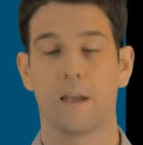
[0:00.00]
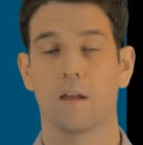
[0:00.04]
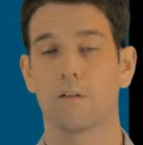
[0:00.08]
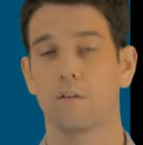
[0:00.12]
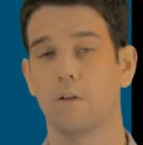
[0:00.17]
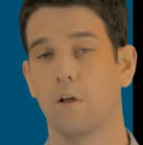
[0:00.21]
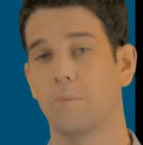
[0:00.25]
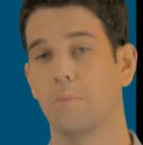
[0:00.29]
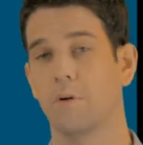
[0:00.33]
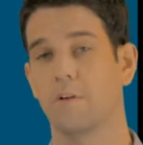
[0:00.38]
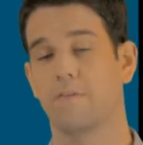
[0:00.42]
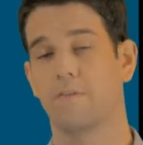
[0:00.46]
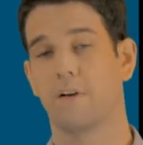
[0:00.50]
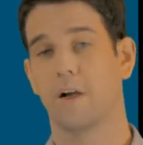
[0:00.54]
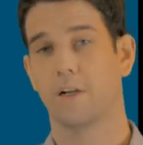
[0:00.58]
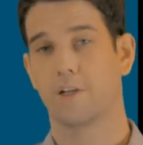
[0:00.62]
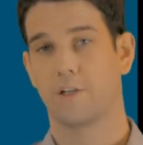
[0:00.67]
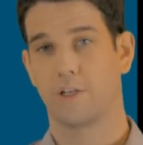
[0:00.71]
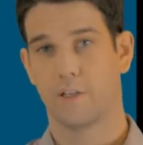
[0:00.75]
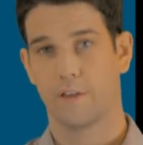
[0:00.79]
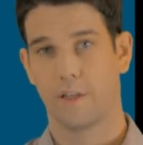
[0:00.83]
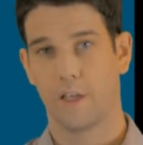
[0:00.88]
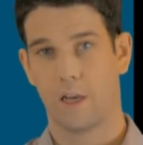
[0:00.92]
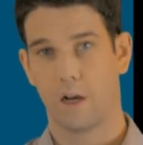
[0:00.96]
global
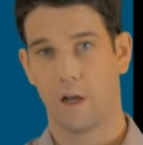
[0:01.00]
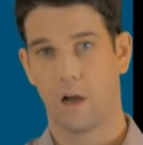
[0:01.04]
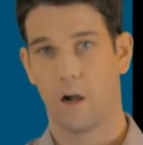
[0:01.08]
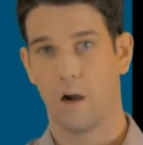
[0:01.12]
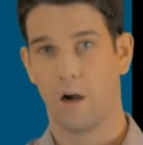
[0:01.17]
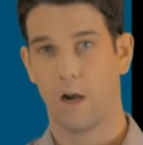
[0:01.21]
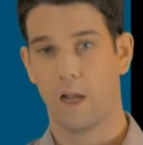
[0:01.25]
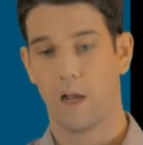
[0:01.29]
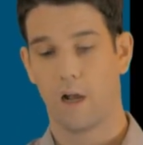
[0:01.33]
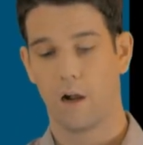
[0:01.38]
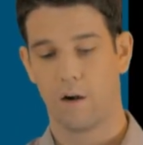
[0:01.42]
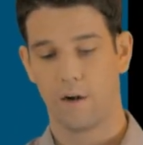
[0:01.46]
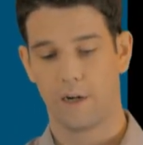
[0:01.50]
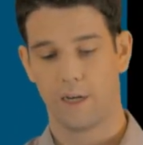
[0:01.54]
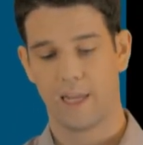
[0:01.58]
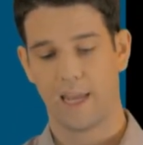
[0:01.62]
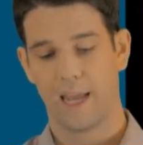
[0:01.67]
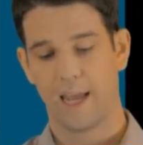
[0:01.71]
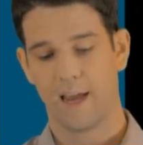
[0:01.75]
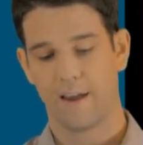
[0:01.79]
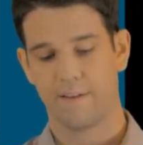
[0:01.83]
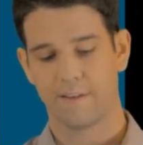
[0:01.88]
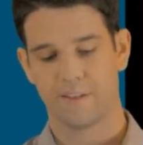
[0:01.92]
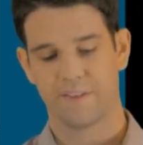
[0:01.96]
function that I already
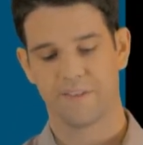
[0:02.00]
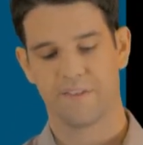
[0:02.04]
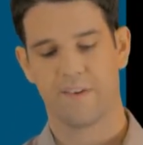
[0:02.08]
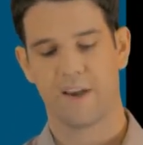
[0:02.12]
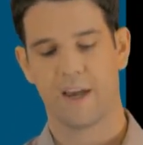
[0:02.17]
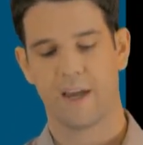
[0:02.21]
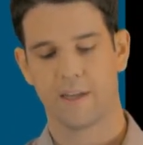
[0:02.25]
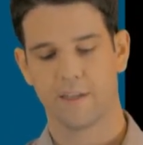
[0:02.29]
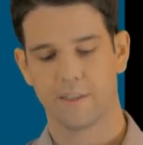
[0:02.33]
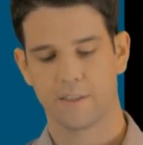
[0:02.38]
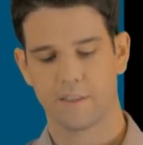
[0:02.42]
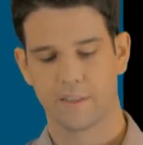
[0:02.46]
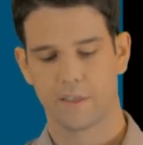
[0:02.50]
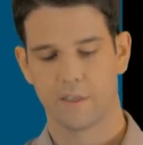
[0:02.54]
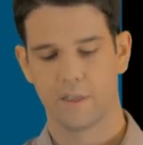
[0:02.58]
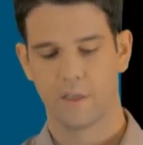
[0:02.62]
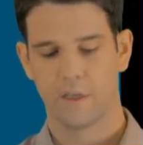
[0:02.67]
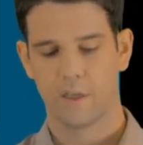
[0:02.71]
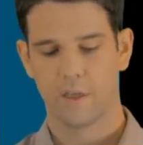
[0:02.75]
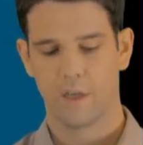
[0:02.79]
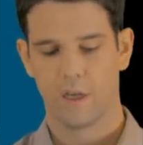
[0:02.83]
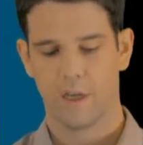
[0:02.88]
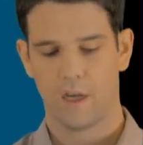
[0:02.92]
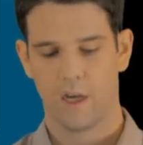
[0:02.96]
have defined,
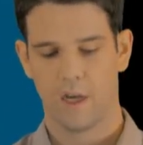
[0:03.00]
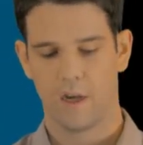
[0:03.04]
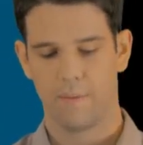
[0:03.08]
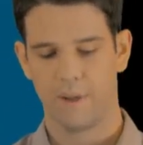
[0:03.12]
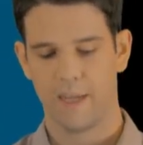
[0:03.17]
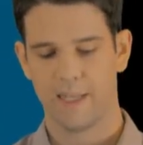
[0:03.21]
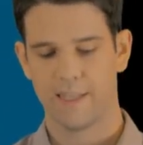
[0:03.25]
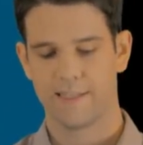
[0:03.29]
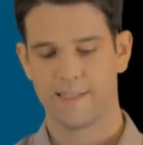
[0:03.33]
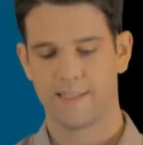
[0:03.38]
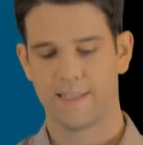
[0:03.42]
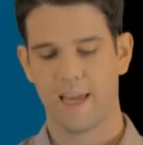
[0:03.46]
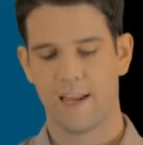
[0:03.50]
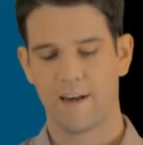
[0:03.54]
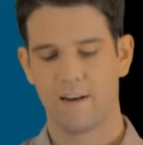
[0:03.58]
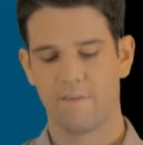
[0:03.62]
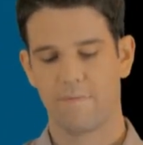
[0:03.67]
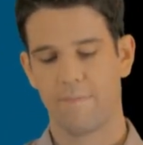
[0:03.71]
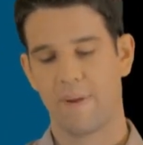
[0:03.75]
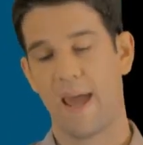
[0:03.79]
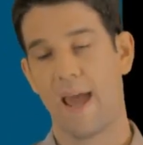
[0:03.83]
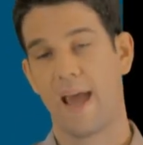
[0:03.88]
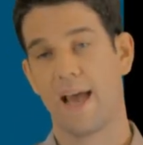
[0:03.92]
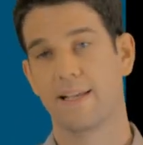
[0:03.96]
instead
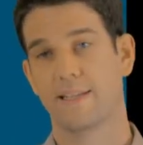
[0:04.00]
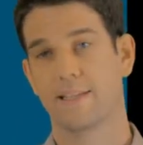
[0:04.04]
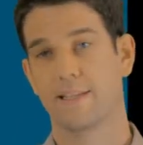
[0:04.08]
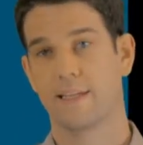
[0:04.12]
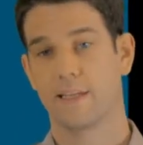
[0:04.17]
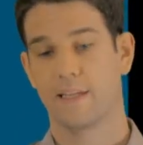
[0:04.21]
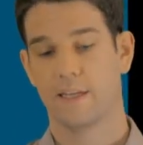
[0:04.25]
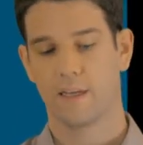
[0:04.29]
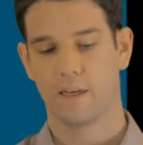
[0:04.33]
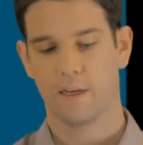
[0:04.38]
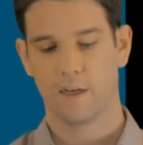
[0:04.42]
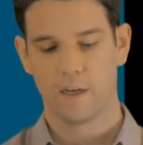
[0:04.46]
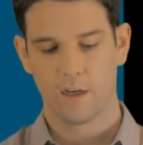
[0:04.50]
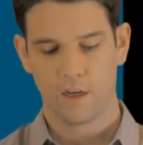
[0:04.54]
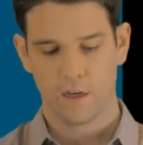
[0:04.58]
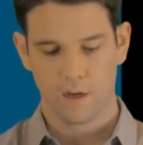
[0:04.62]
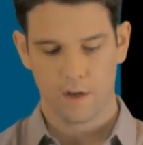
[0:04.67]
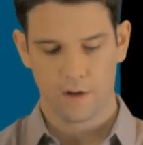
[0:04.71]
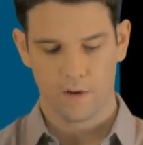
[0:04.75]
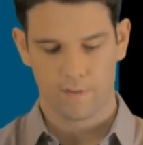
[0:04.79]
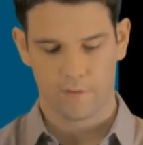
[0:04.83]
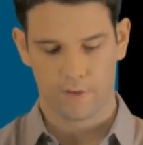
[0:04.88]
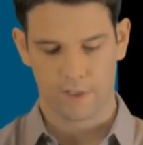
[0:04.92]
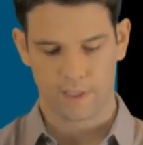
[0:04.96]
of passing in,
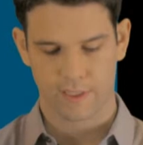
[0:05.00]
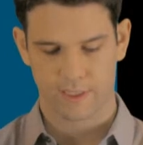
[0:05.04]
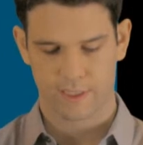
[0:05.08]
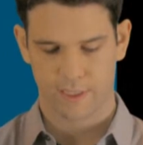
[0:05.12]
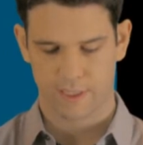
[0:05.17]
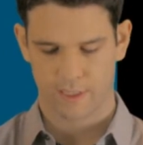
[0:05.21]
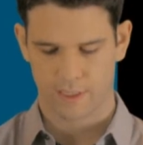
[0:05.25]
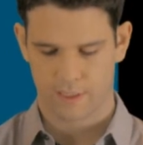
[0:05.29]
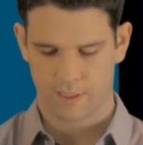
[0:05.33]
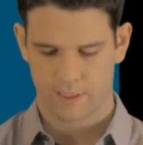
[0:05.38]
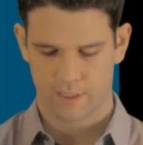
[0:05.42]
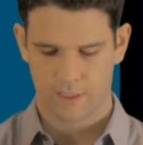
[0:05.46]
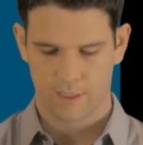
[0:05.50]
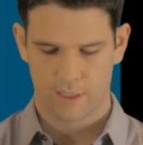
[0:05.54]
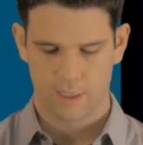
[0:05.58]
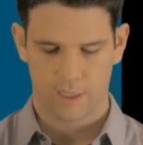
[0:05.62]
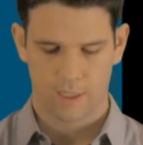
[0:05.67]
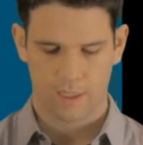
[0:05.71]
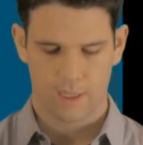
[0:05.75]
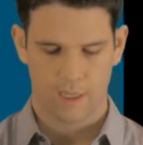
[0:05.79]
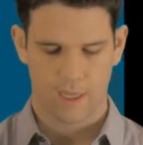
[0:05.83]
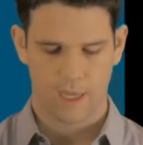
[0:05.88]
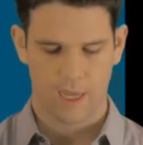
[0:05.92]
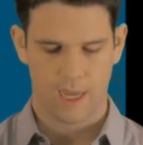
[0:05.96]
for instance,
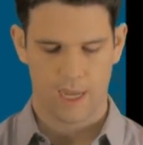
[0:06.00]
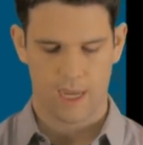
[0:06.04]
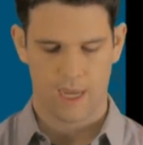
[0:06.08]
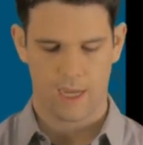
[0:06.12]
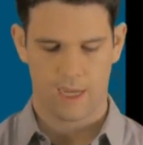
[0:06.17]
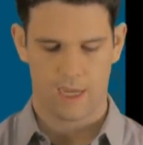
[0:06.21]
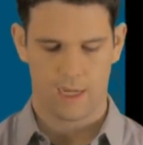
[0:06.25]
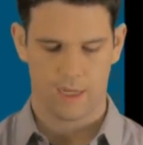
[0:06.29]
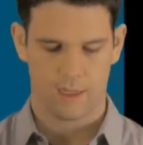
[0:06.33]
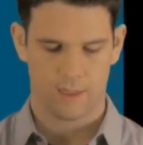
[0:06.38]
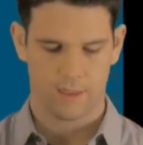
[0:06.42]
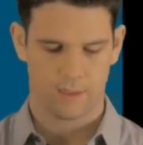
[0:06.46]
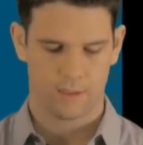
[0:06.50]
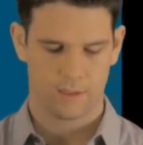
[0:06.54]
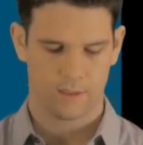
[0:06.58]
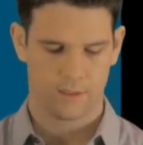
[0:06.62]
an